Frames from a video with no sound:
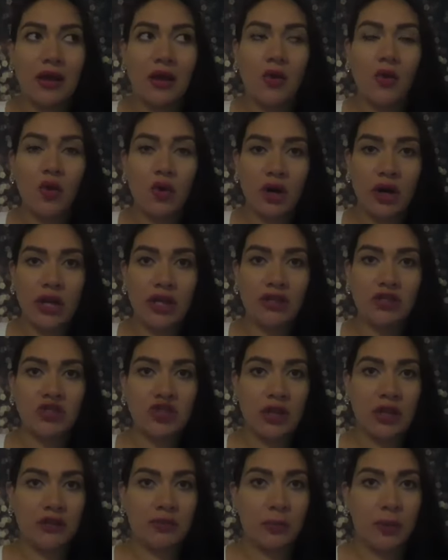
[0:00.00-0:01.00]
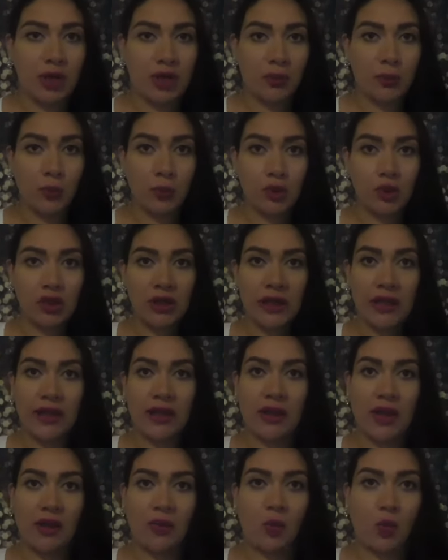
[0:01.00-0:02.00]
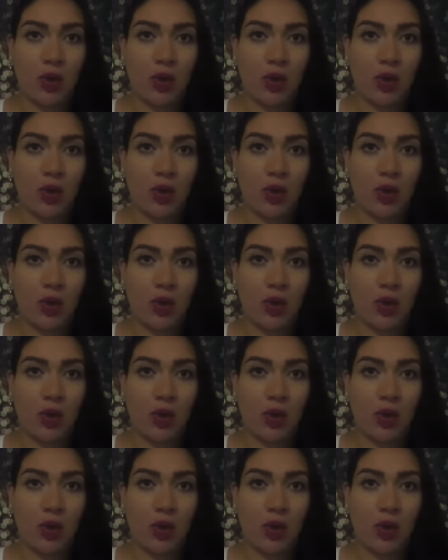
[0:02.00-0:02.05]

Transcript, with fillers: orange and purple and I